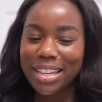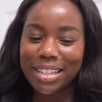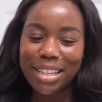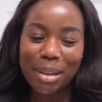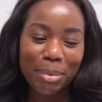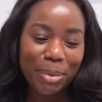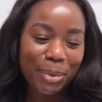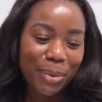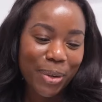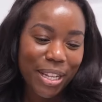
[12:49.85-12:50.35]

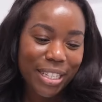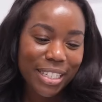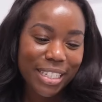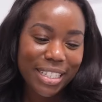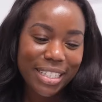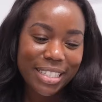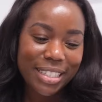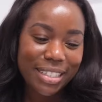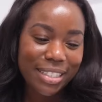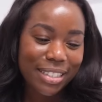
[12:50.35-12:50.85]
Number one
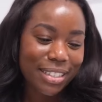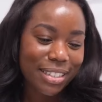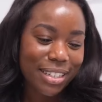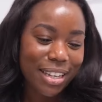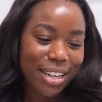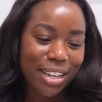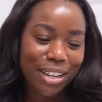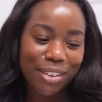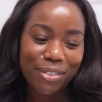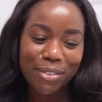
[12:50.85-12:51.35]
is
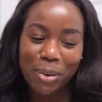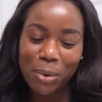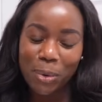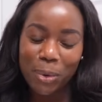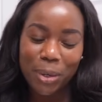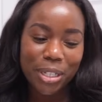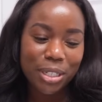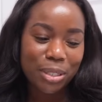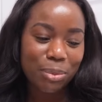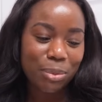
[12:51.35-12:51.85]
SZA, of
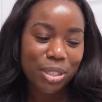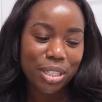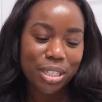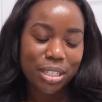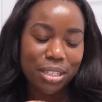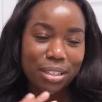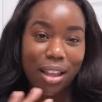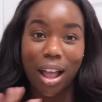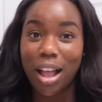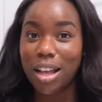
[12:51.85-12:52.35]
course, which
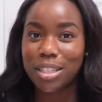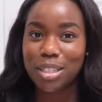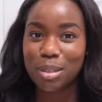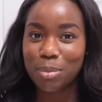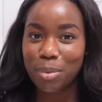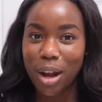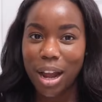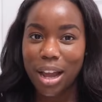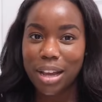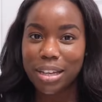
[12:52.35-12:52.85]
is not a
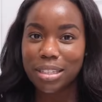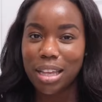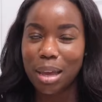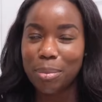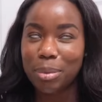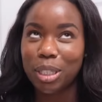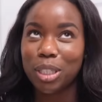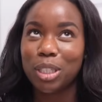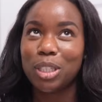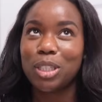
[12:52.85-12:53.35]
surprise.
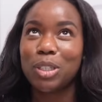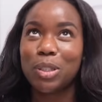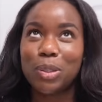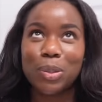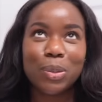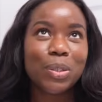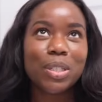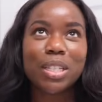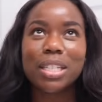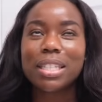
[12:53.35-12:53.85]
I'm a
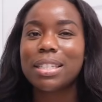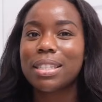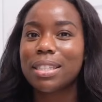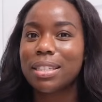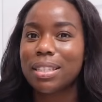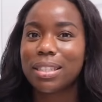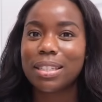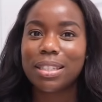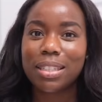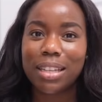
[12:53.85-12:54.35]
huge
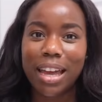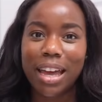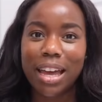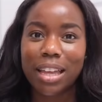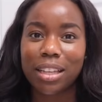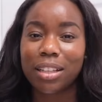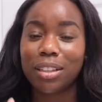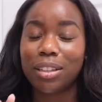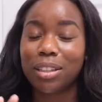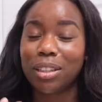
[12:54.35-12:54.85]
SZA stan.